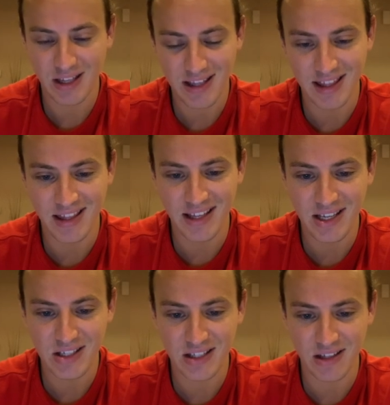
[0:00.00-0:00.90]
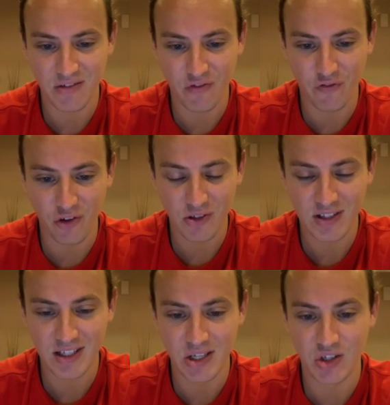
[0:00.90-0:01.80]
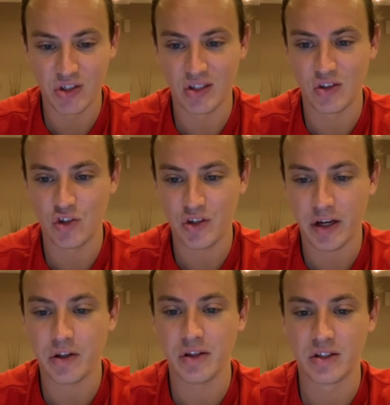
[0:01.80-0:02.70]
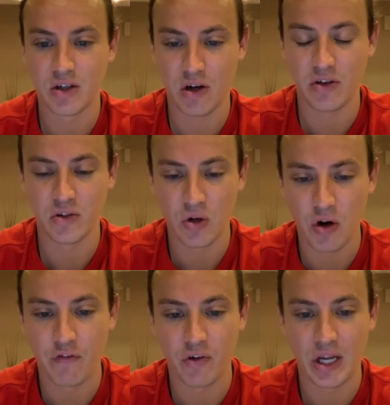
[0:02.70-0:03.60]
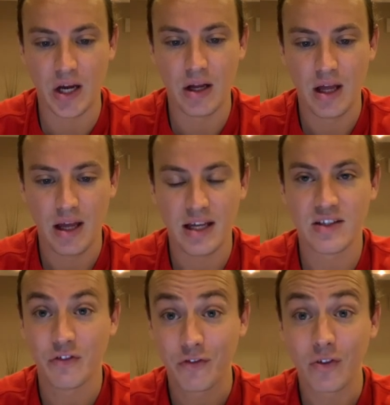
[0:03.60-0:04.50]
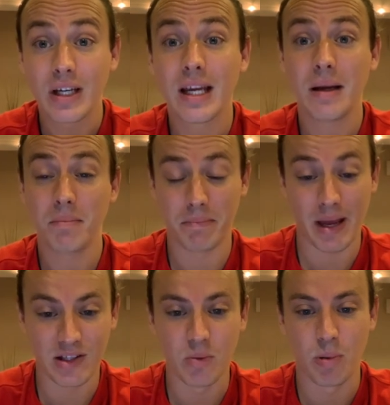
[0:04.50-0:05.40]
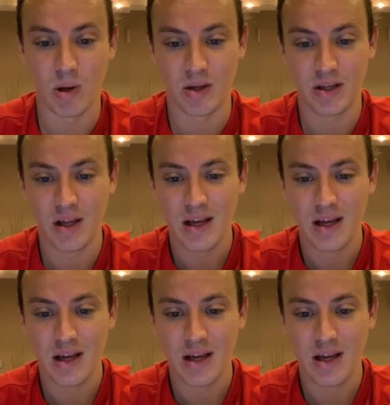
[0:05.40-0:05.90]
these first edition Shadowless cards are going for now. It's a freaking Metapod.